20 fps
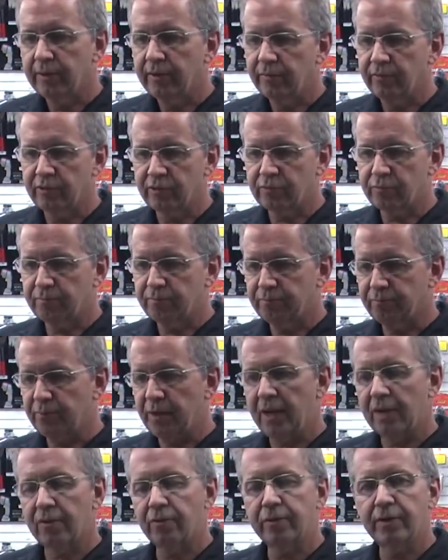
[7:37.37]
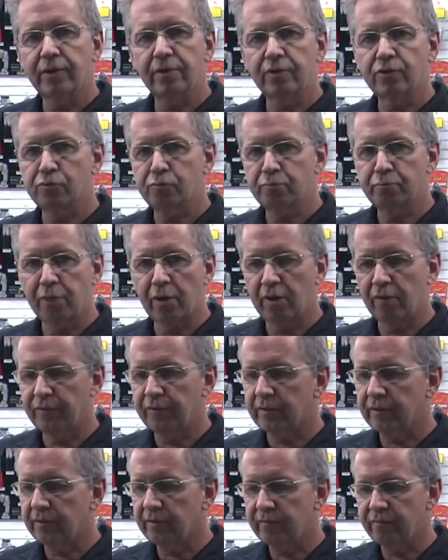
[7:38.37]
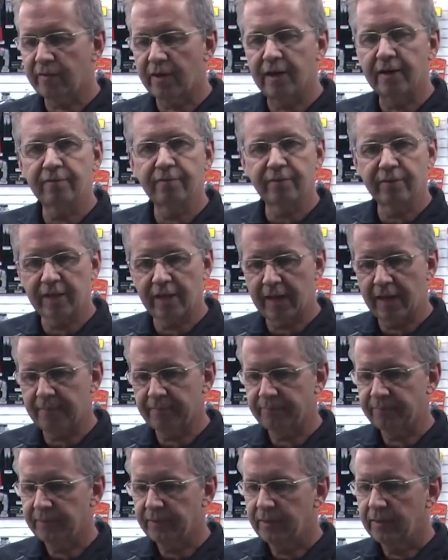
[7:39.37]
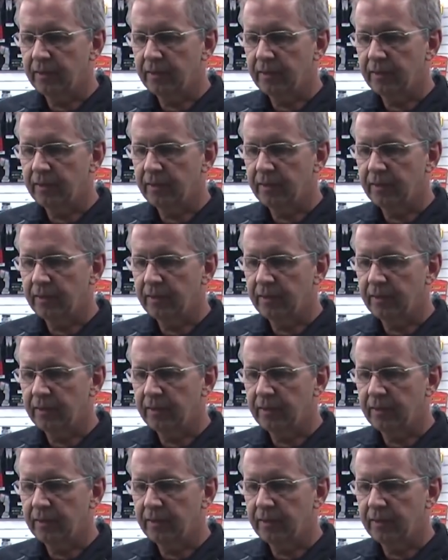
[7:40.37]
this panel here is perfectly fine for that.